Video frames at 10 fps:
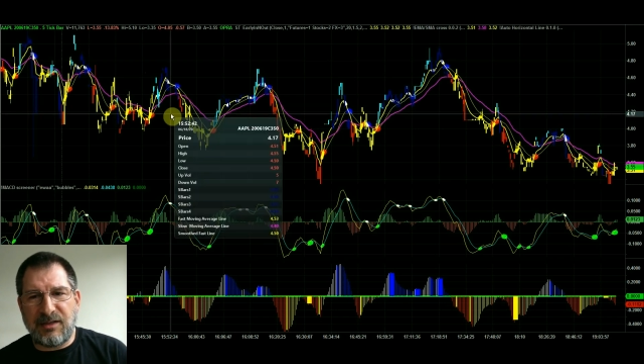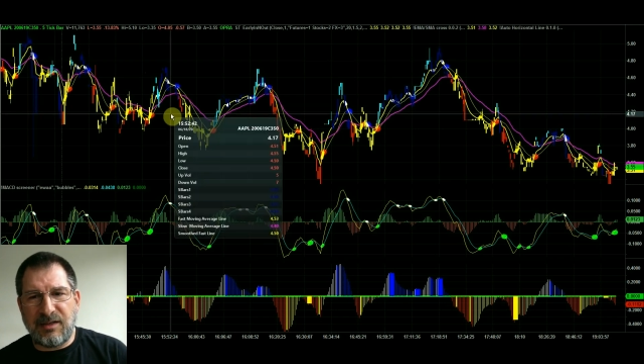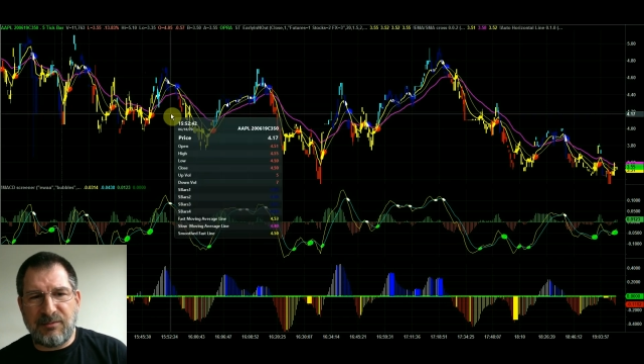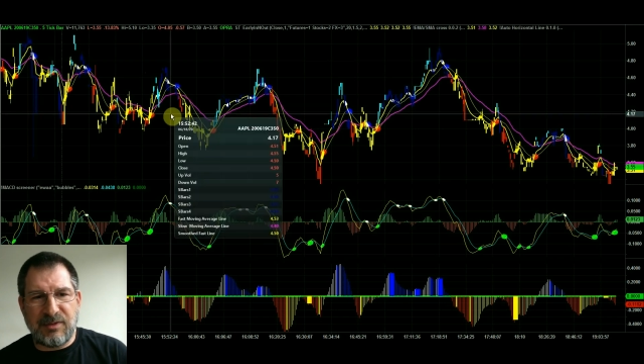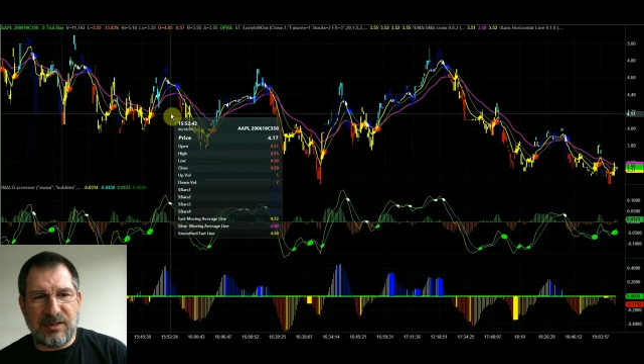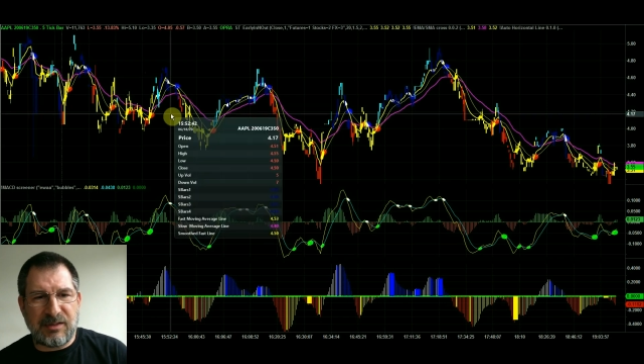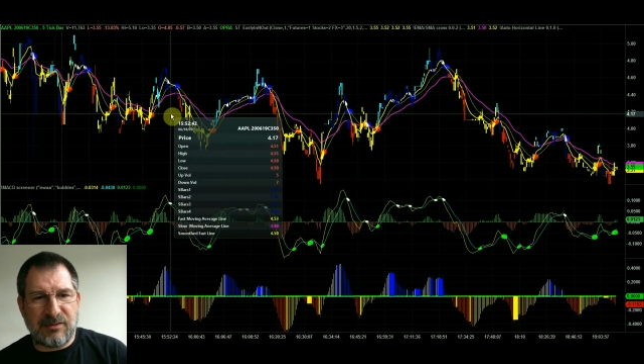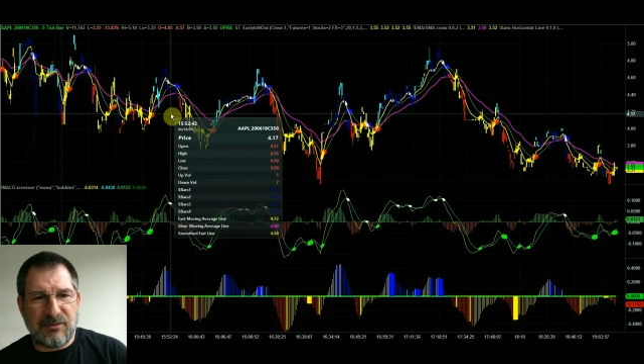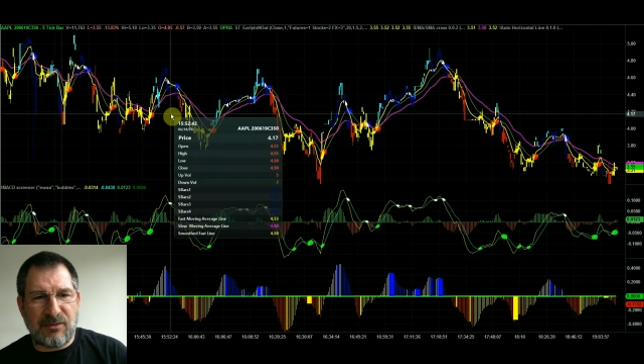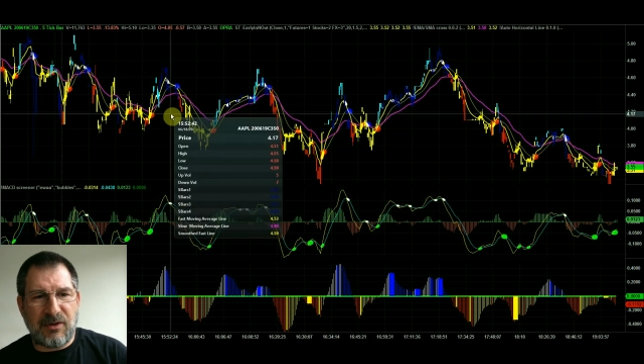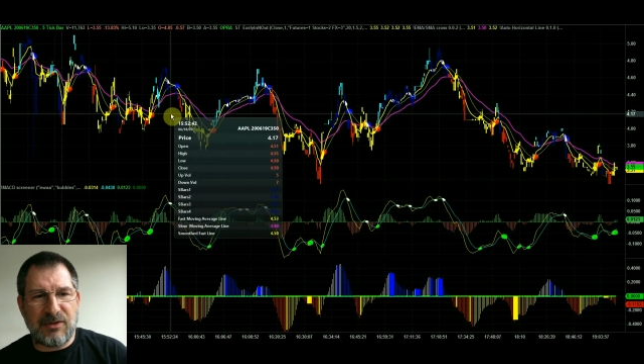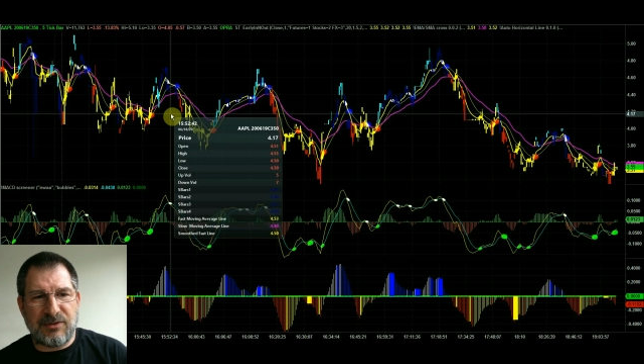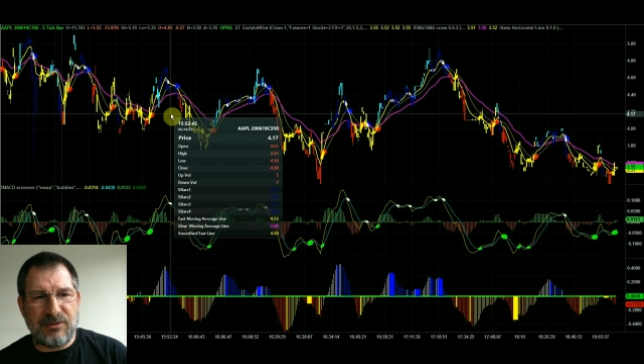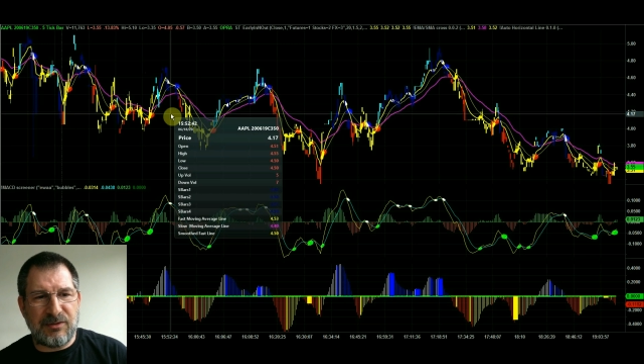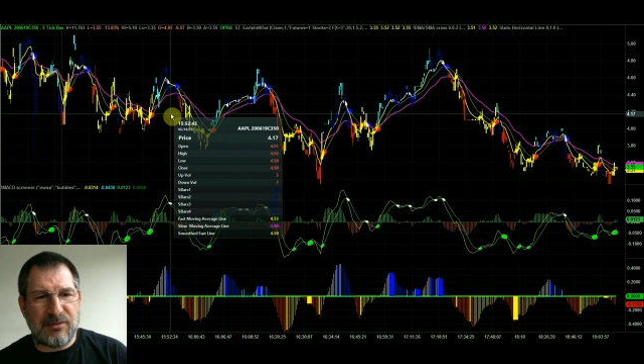and it would have
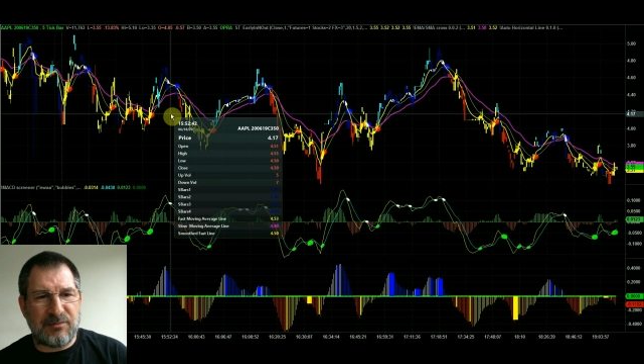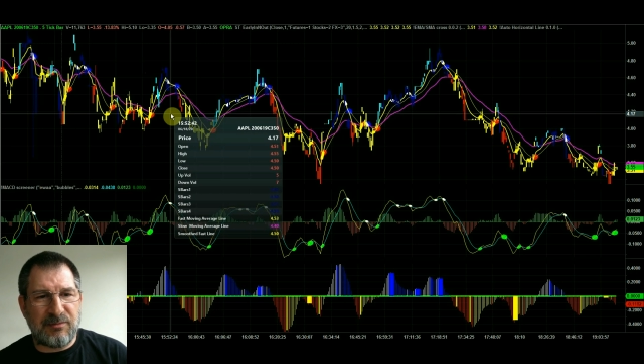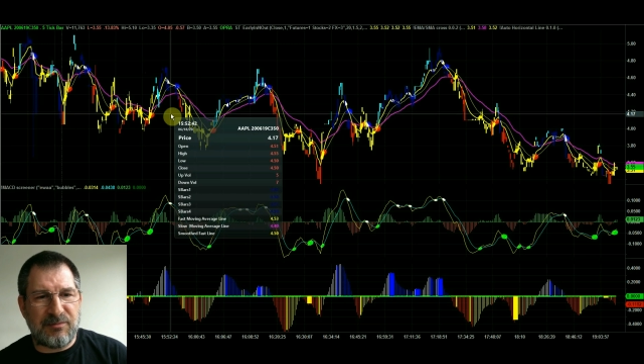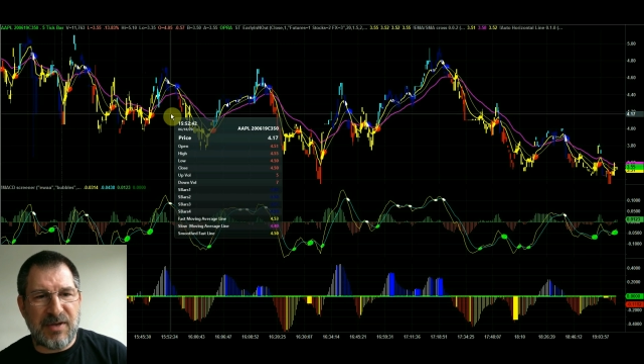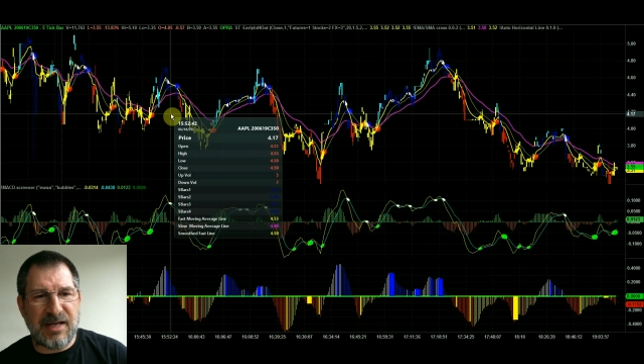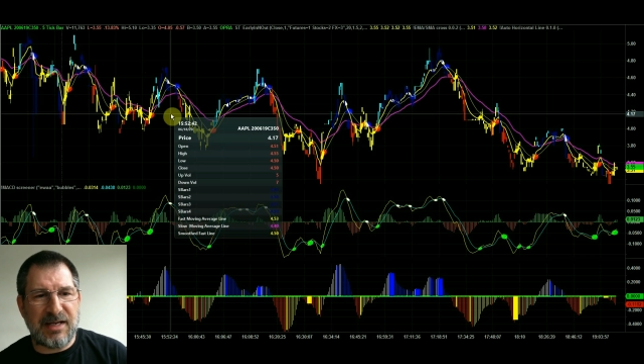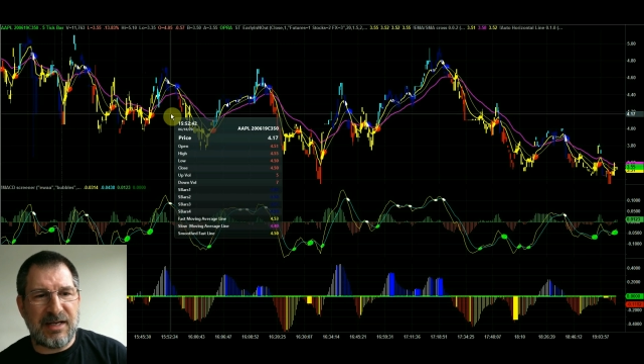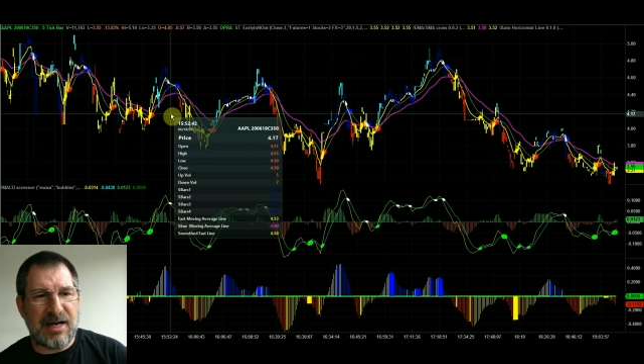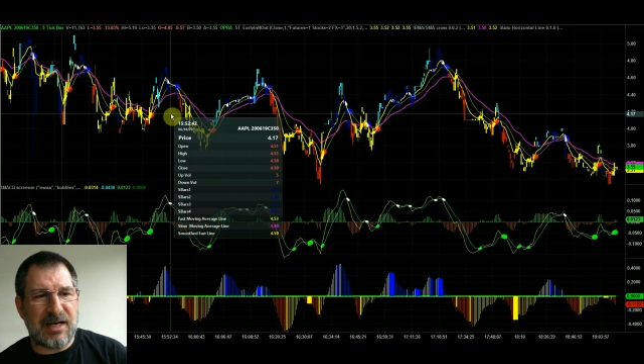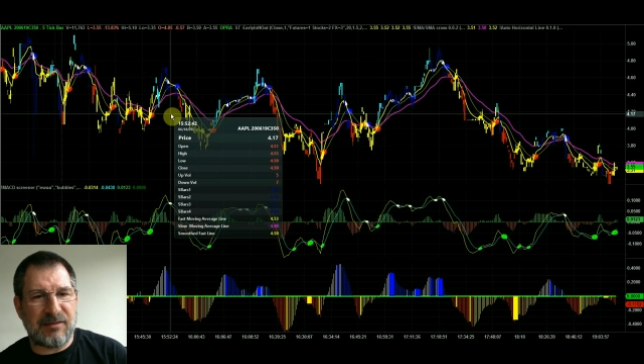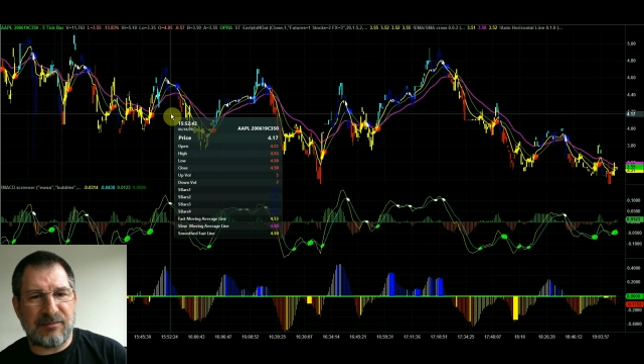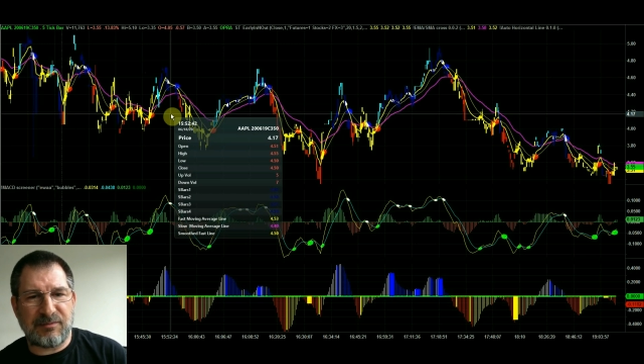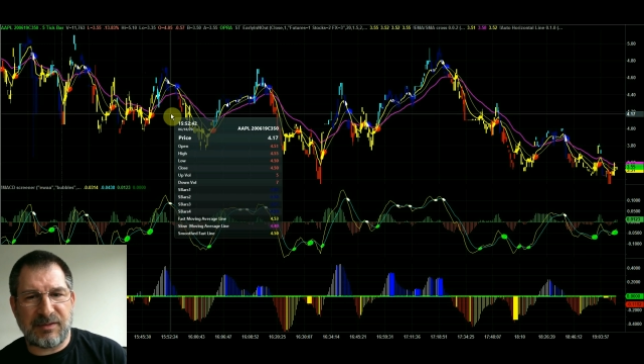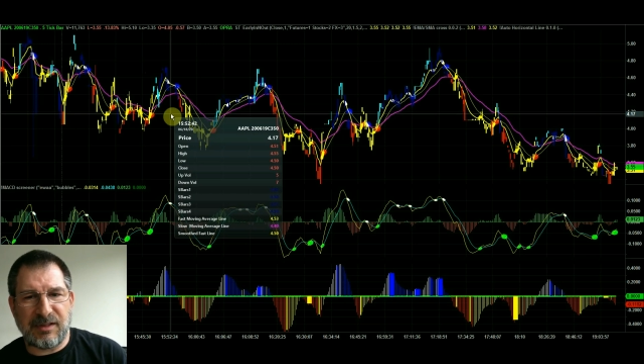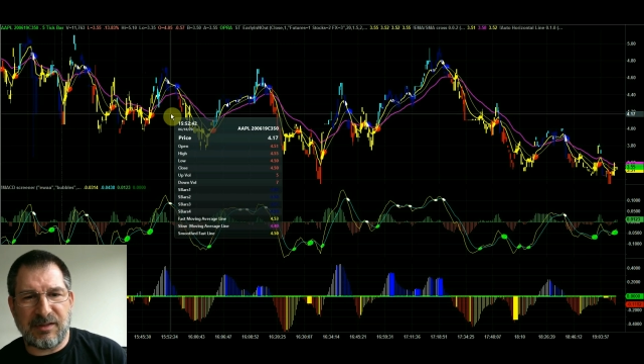crossed your back in and out
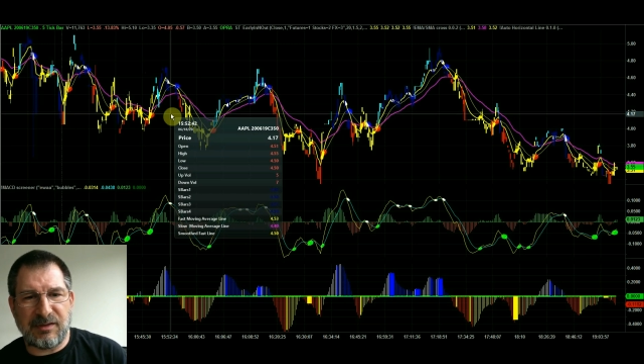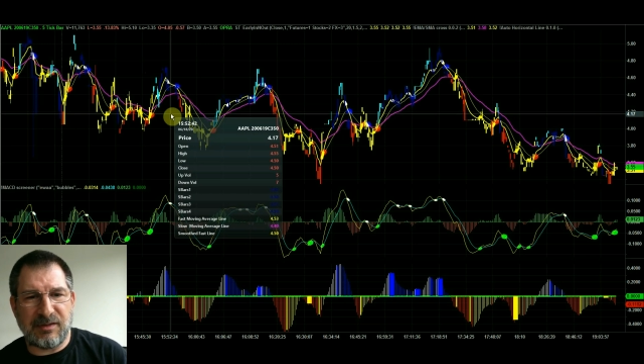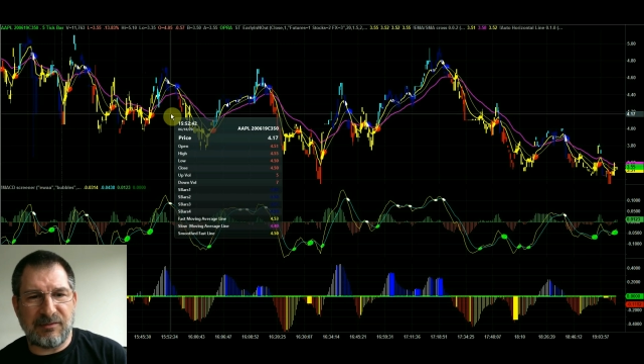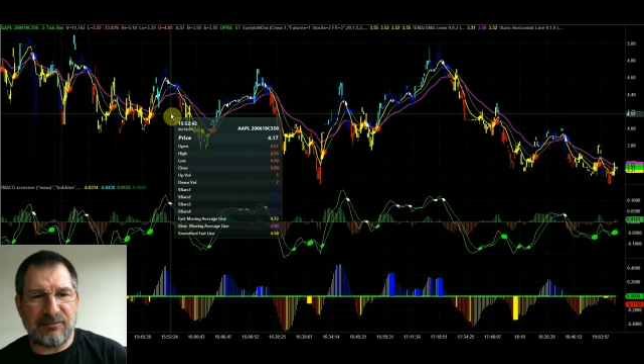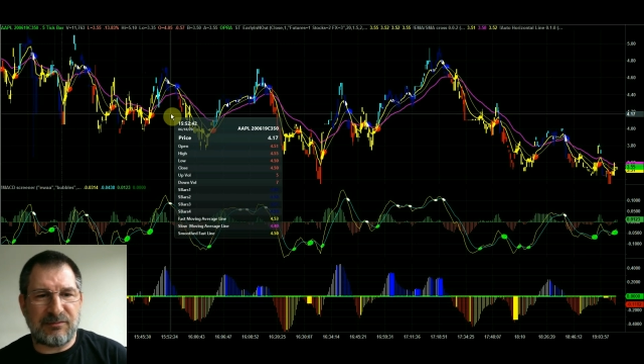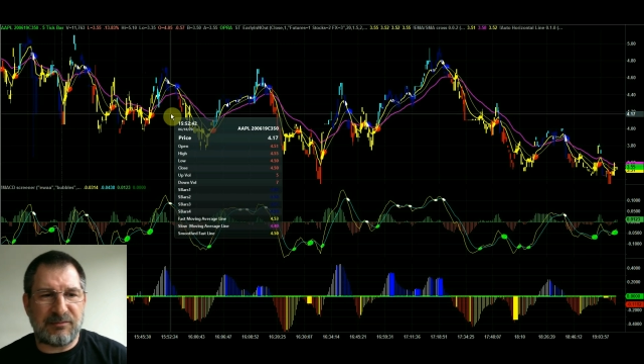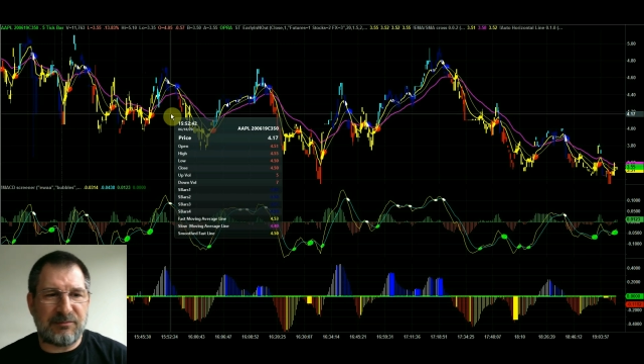of